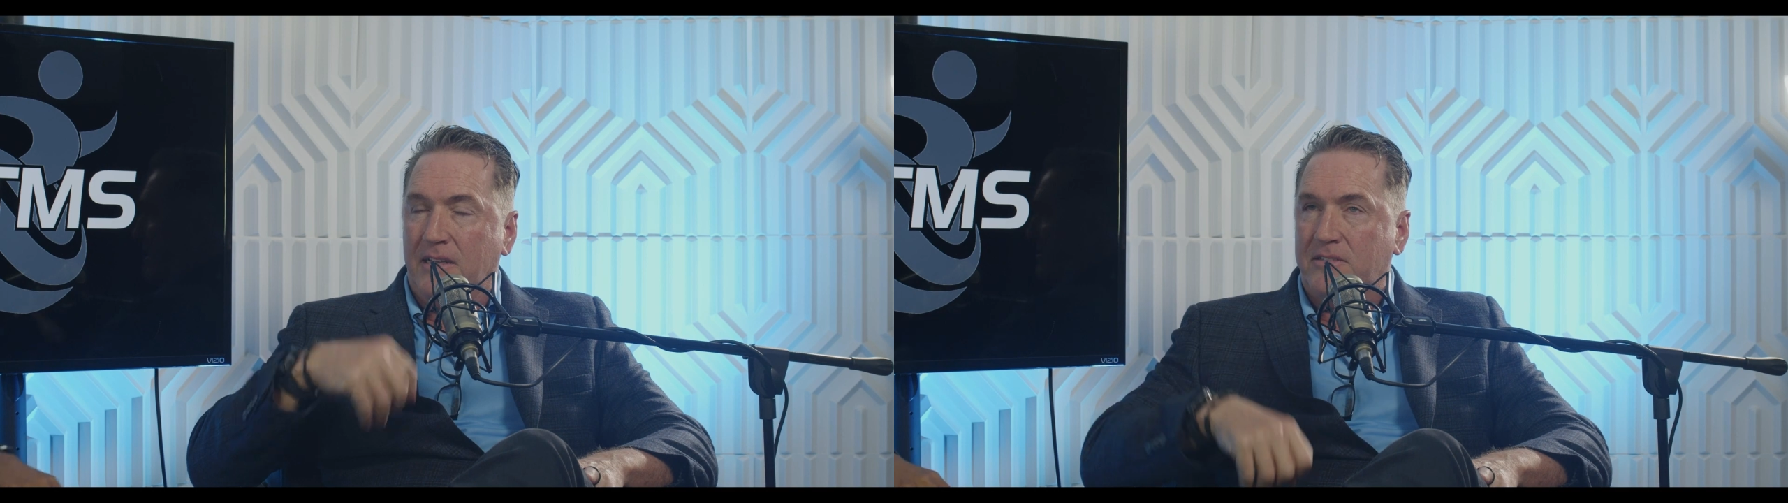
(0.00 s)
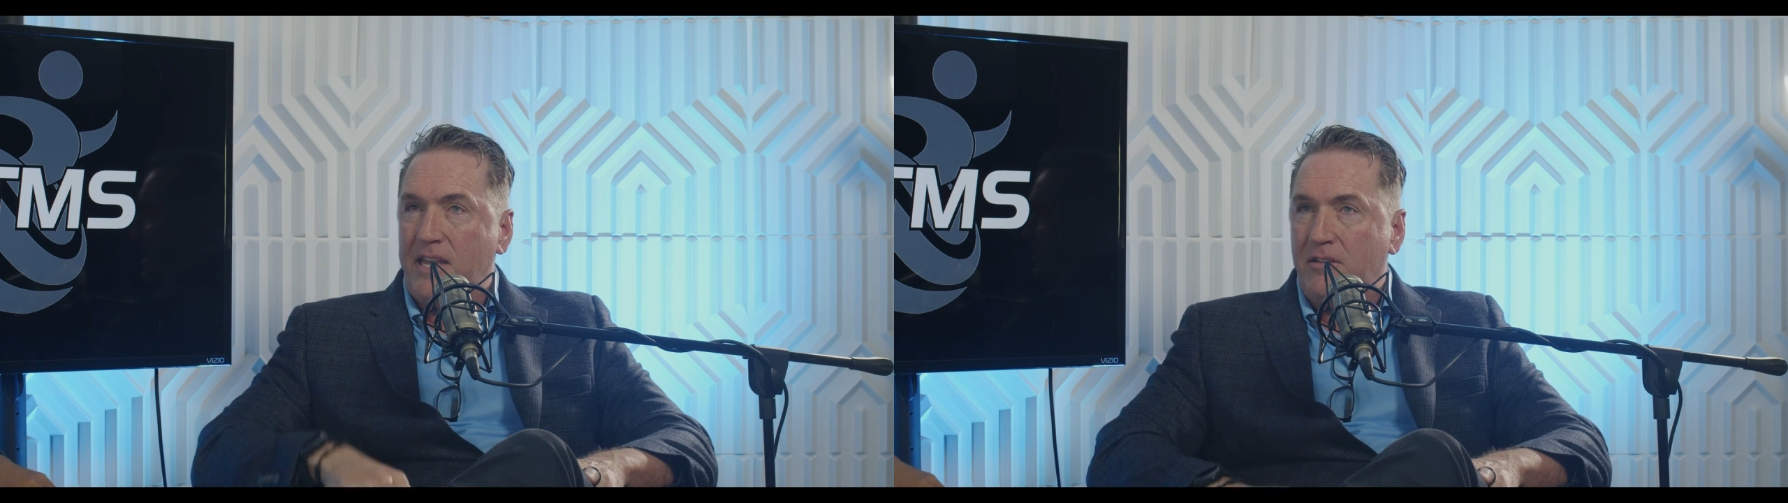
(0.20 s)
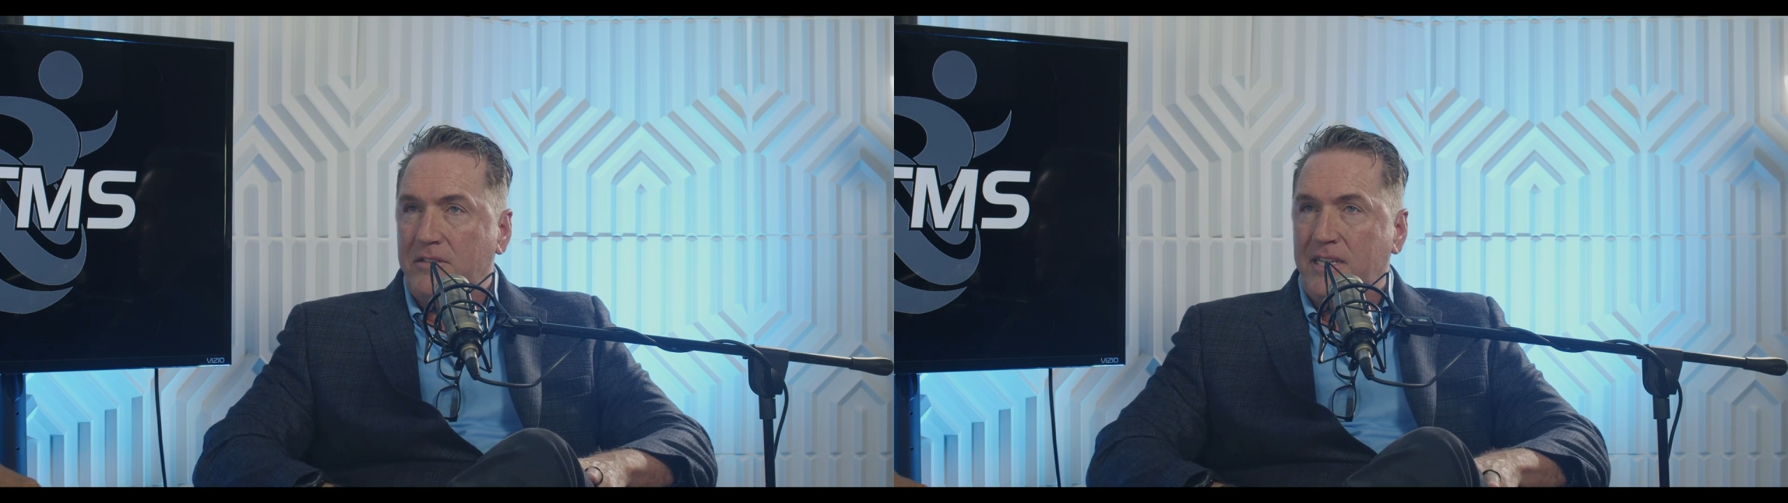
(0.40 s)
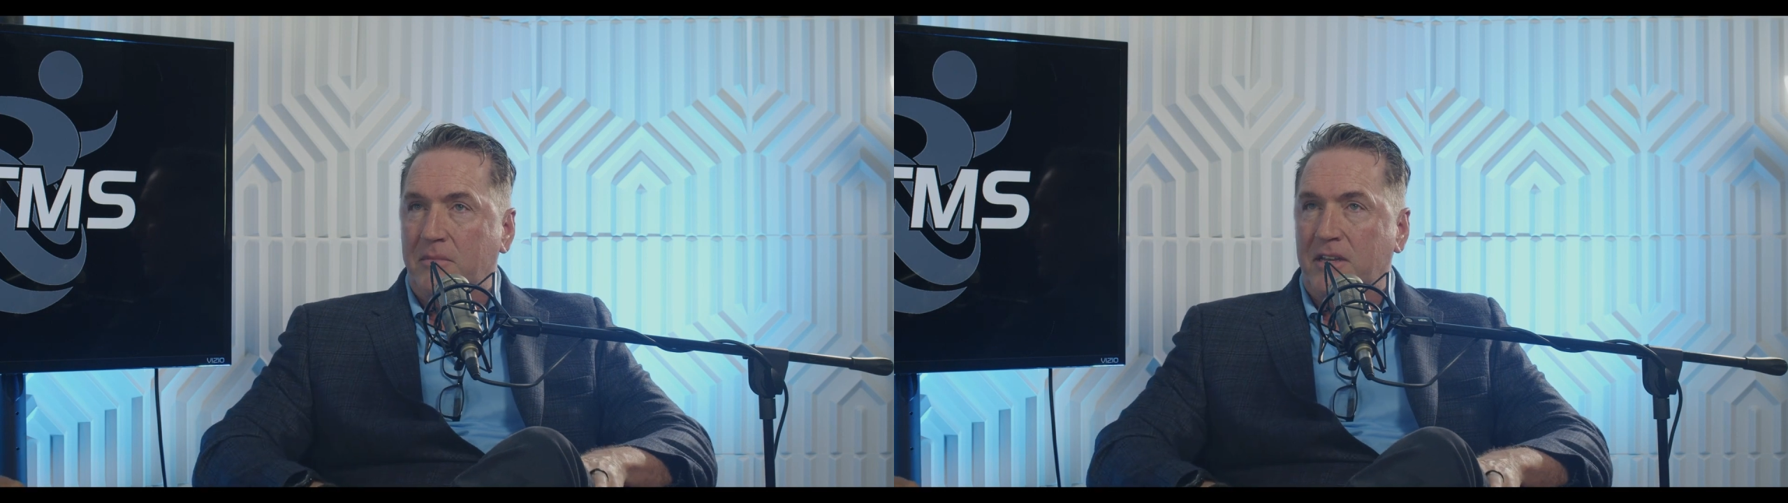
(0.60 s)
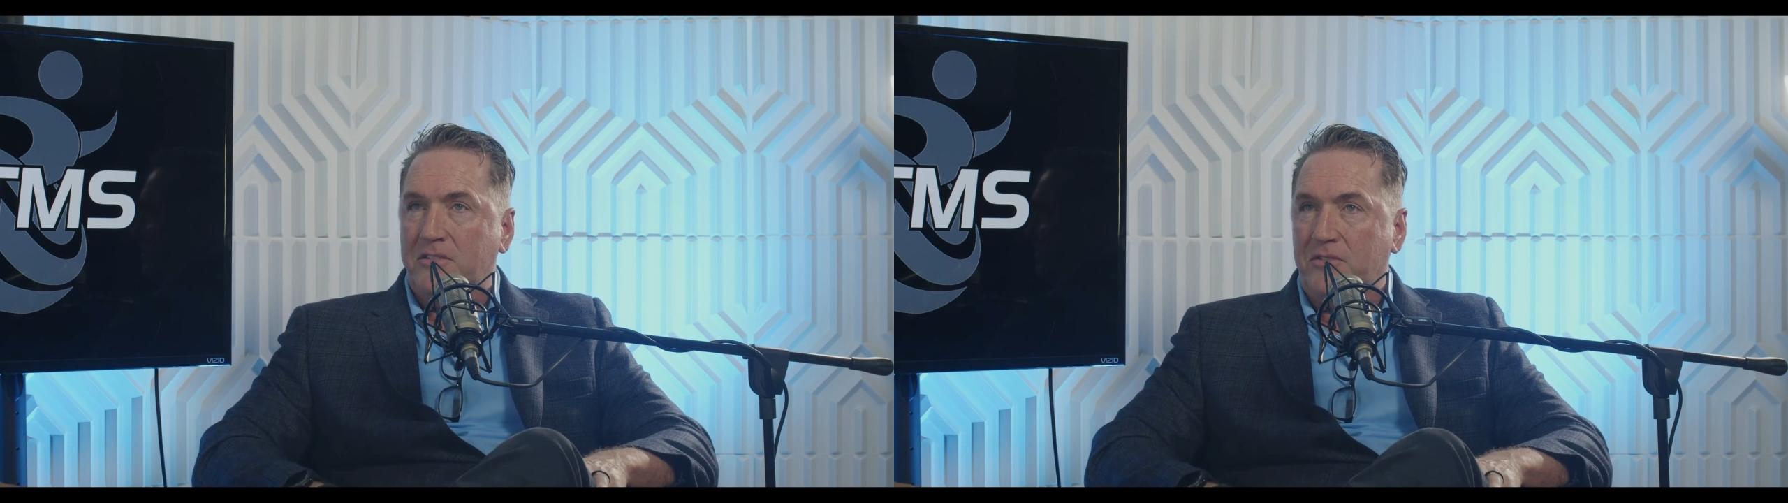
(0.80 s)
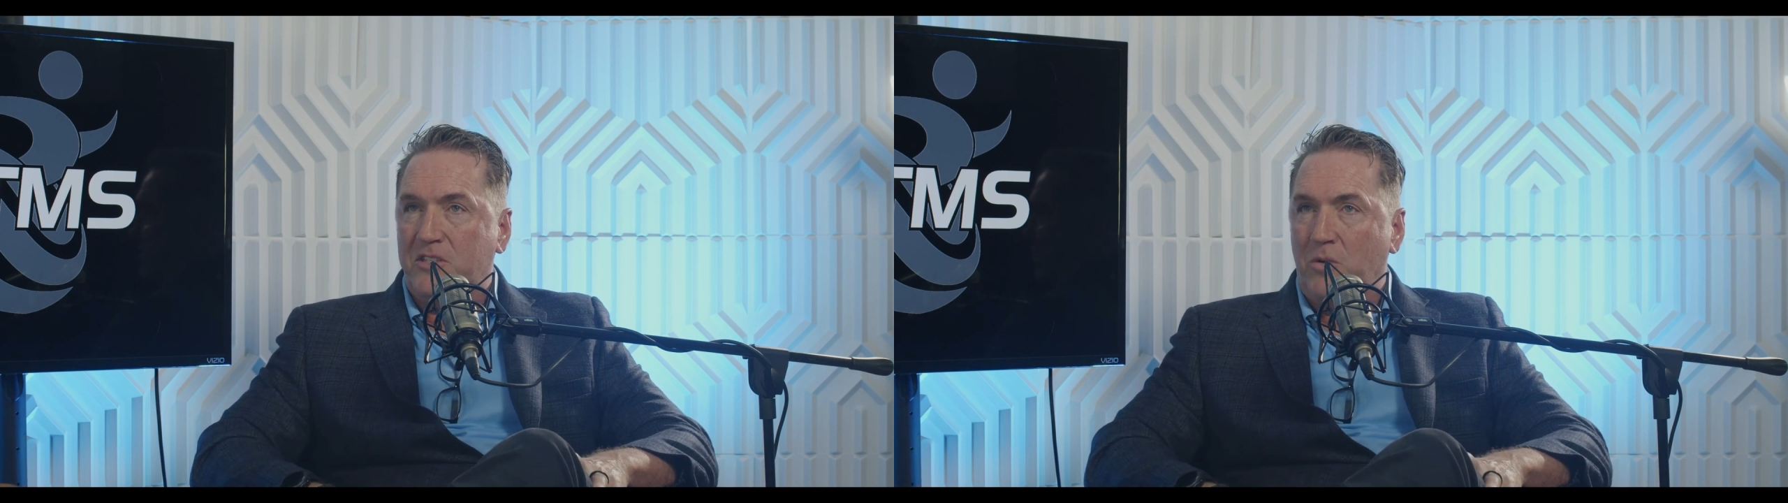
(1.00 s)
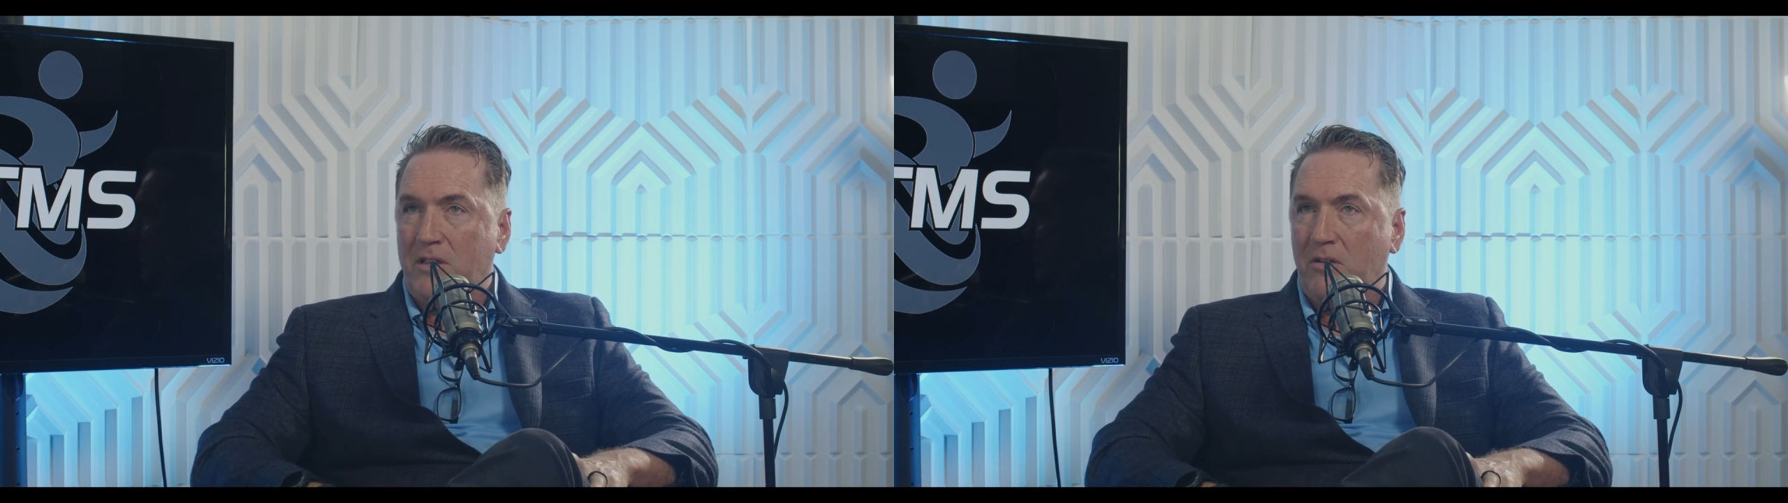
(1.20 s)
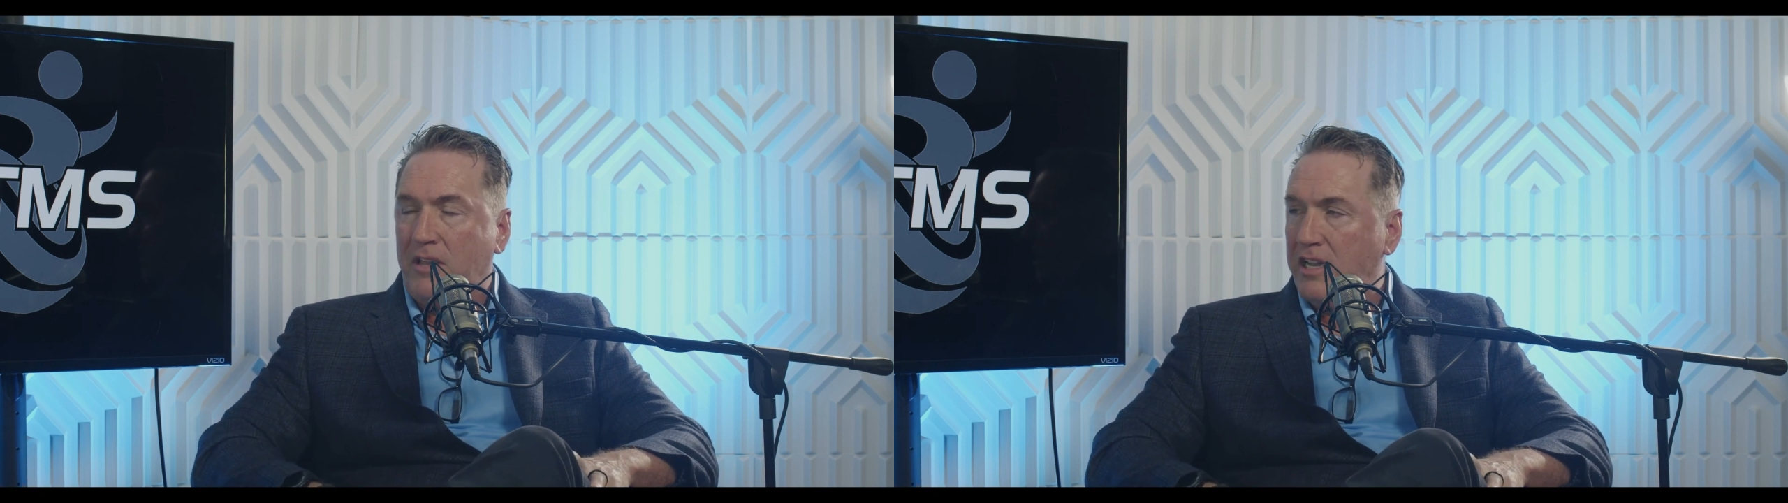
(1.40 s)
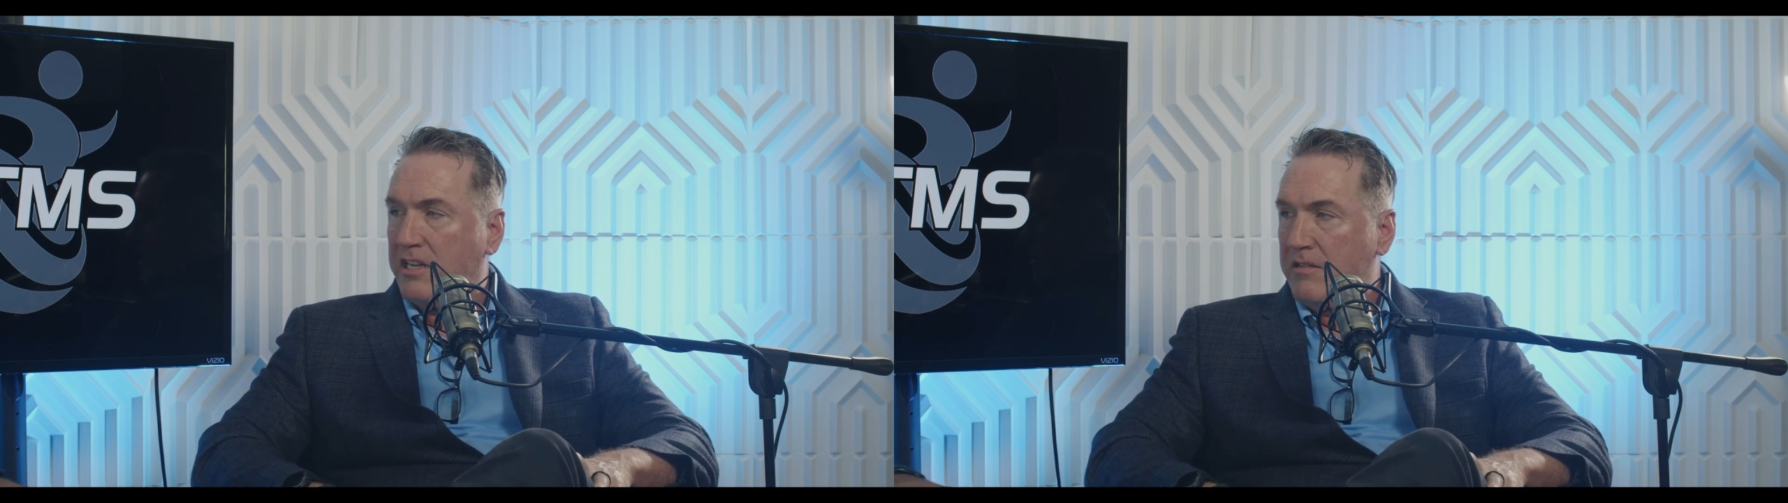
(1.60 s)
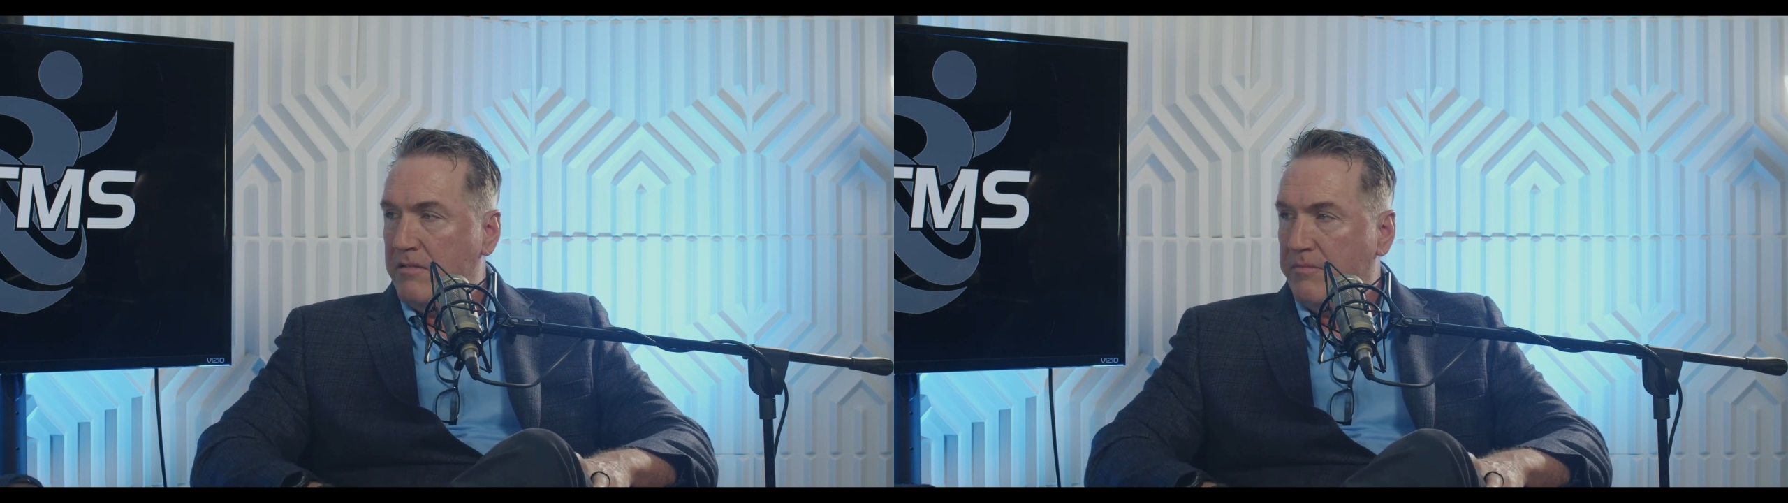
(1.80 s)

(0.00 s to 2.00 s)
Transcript: standard TMS treats one location